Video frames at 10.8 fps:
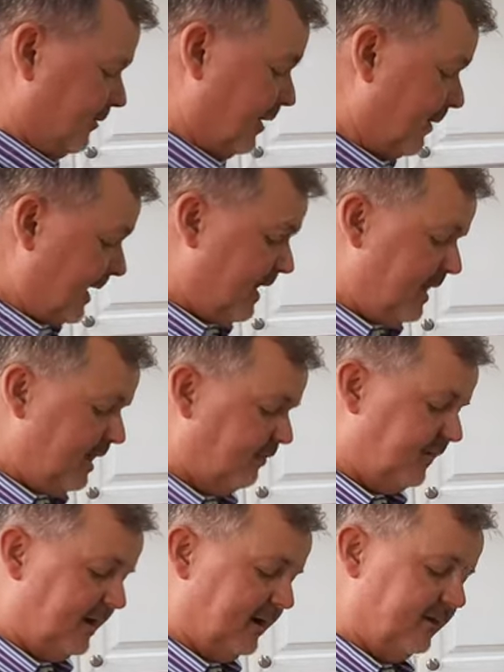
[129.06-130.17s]
So anyway, if
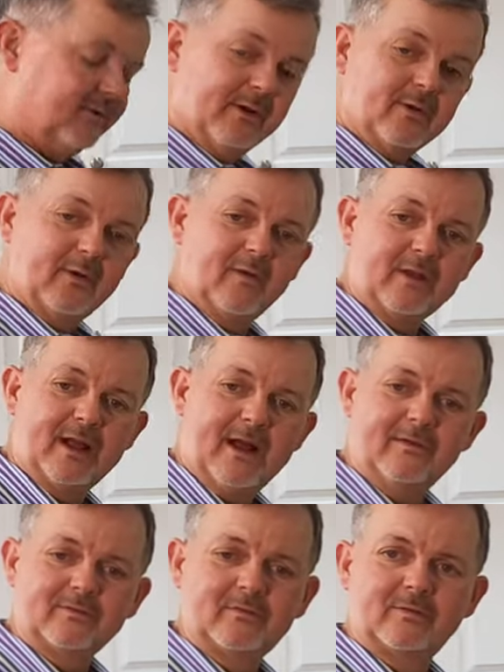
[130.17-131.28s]
uh, you want to go out and look at a
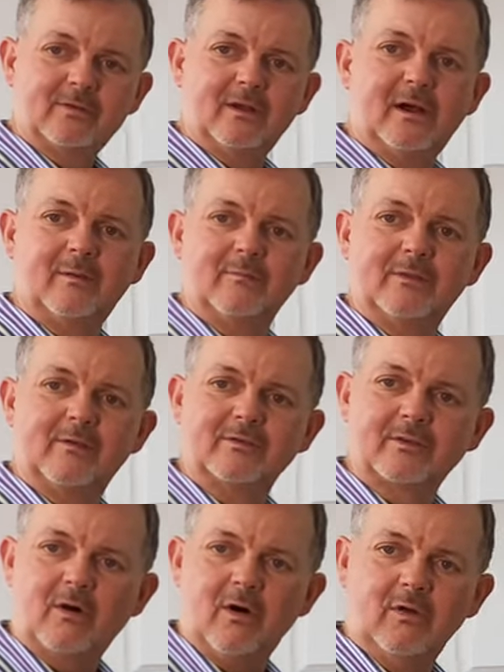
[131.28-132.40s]
house, um, give us
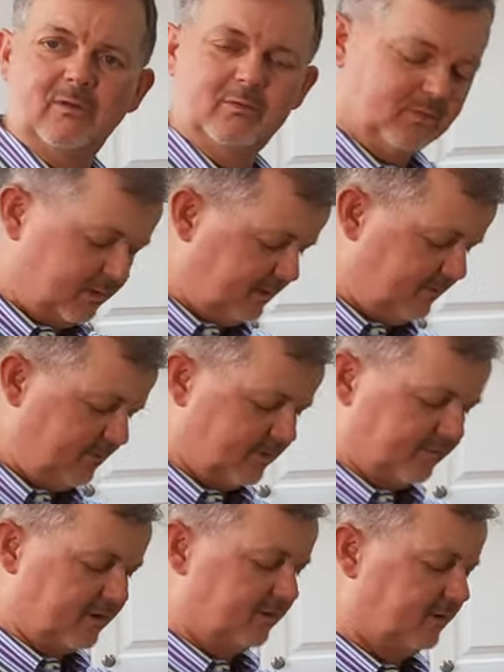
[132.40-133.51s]
a call. We'll give you one
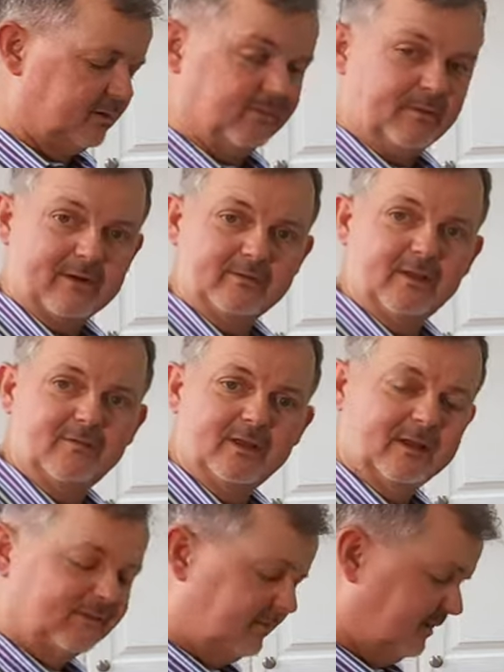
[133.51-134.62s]
of our little virus safety
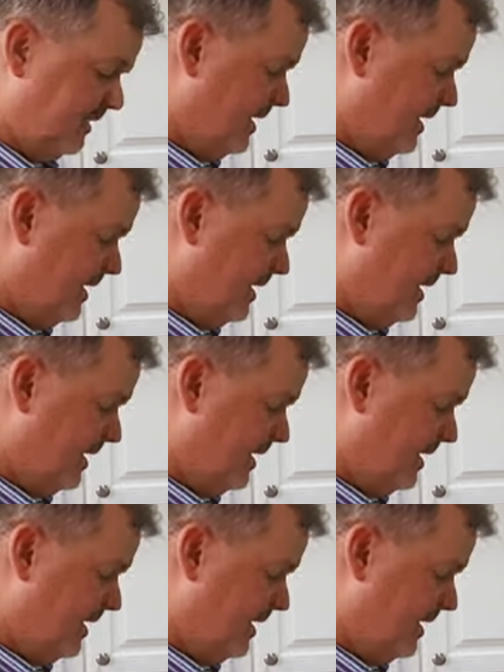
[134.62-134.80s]
kits.